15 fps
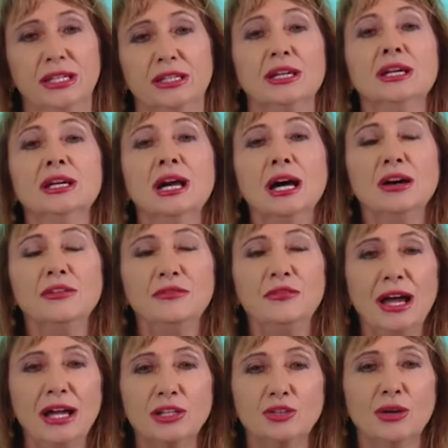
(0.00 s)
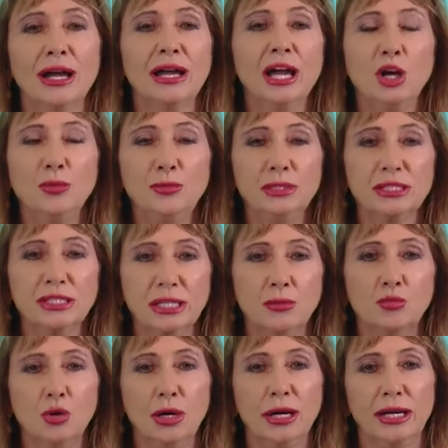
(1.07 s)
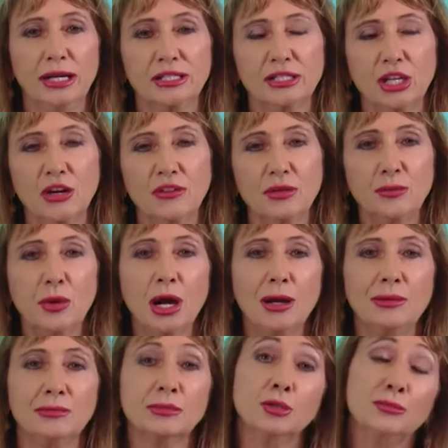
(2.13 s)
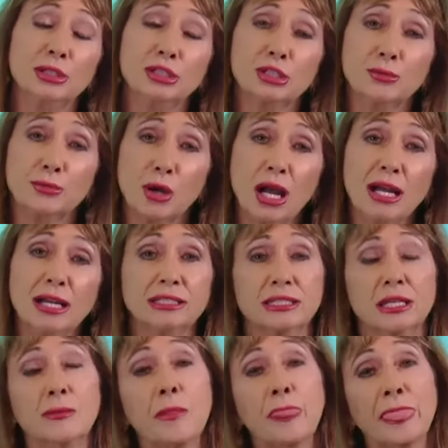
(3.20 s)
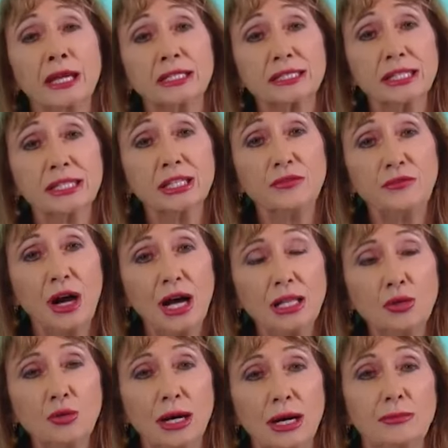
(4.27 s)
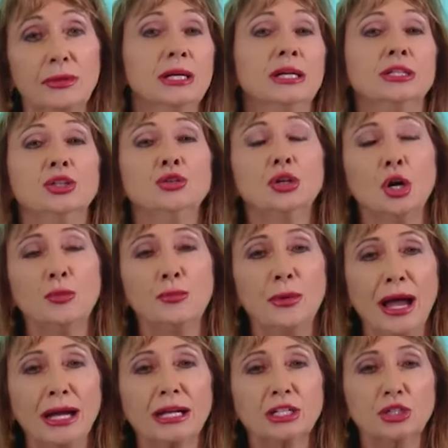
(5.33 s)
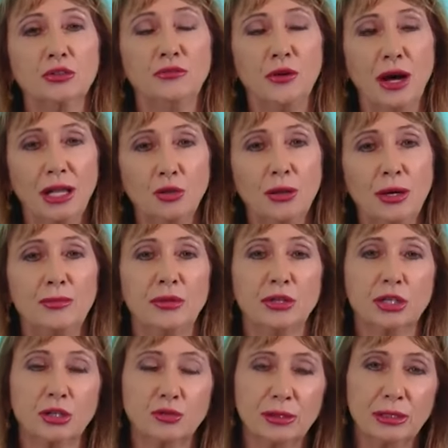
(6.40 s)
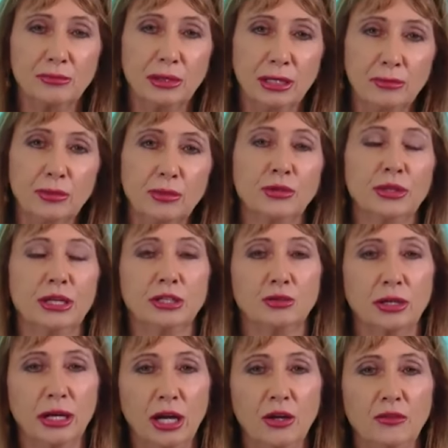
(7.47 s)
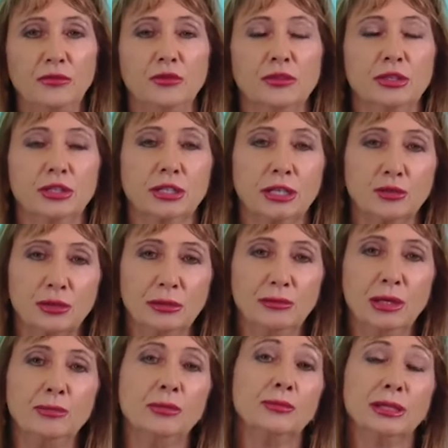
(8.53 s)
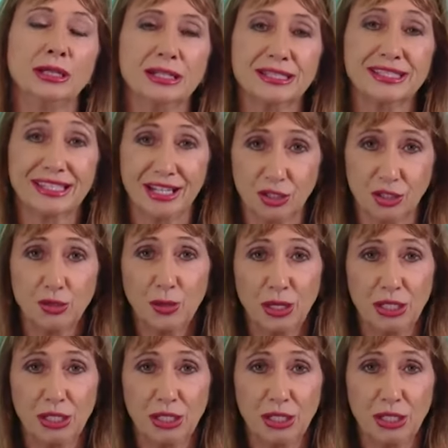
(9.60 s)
of value. I help in some way. I solve the problem. You'd be surprised. It's in the follow-up. You go back and you follow up. They're going to remember that you're helpful. They're going to remember because sellers want to do